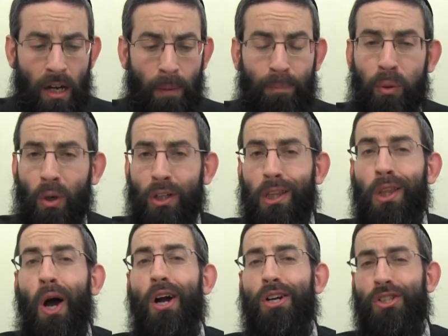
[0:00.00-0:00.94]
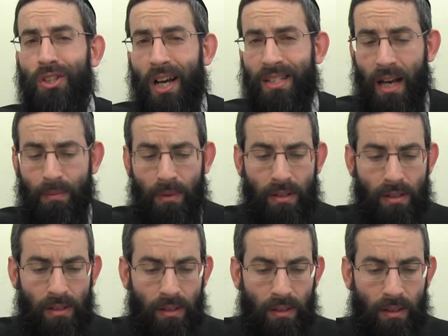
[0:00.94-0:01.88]
employed large size
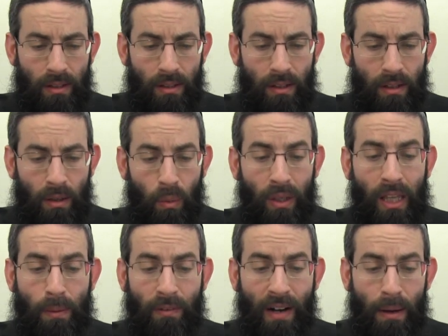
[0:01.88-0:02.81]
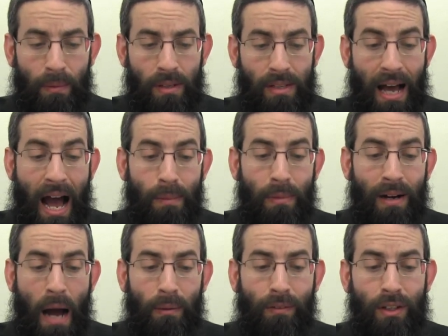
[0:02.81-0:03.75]
ammas. What type of ammas?
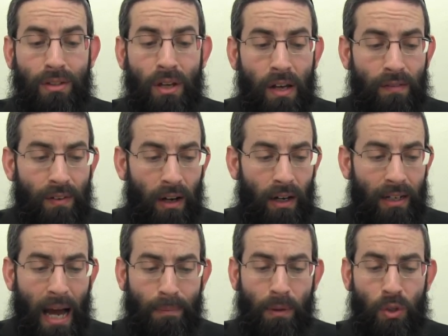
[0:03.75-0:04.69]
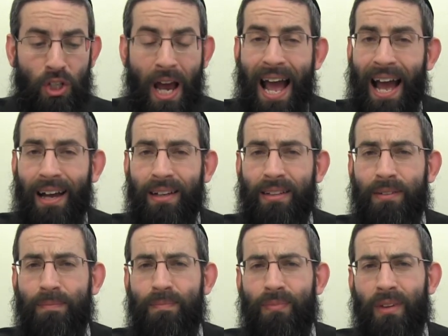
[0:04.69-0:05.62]
Amma v'toifach, an amma which
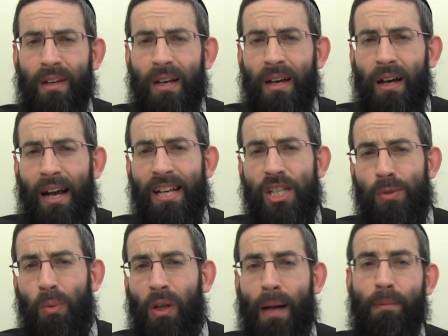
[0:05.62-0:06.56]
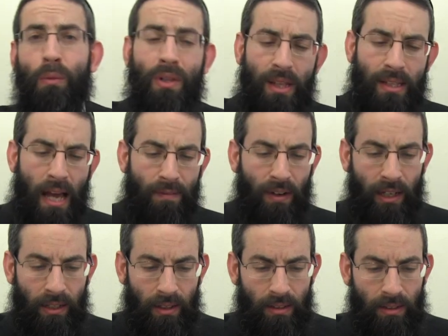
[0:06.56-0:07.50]
had a small amma with a
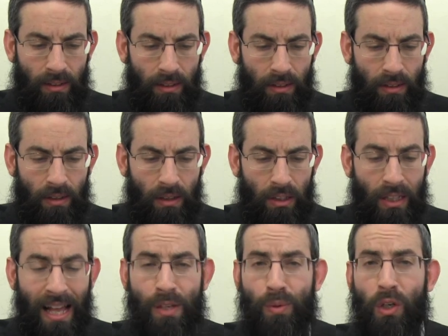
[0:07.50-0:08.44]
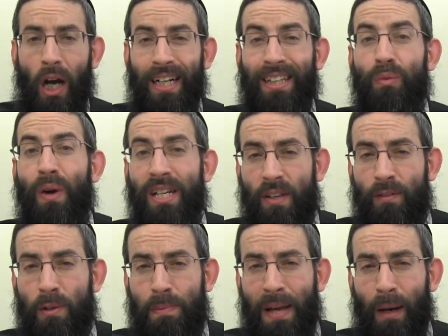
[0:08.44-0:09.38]
tefach in it. So that's regarding the rest of
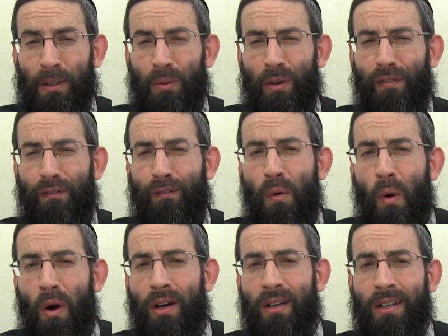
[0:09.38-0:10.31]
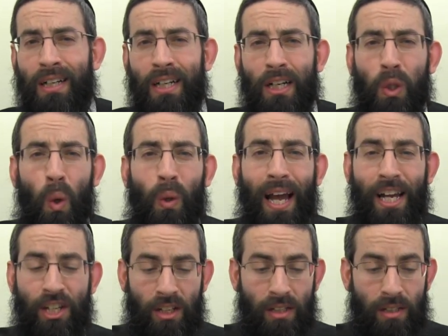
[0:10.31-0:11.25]
the mizbeach. But there were 4
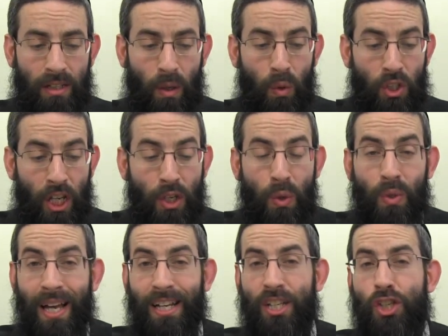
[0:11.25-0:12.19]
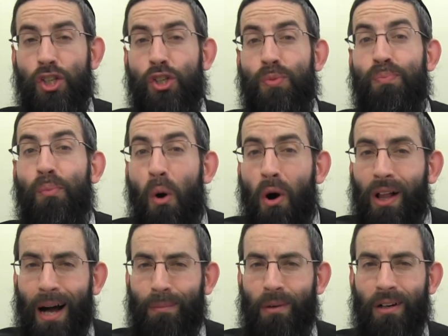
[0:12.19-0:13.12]
locations in which they used a
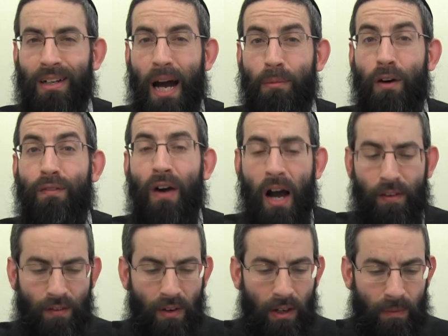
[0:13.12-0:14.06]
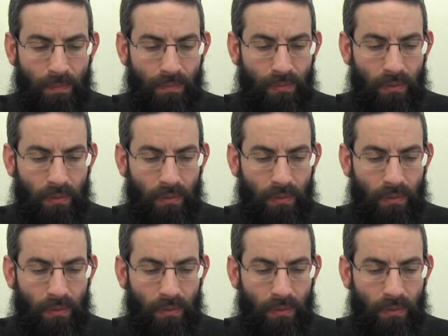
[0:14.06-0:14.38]
small amma, an amma of 5 tefachim.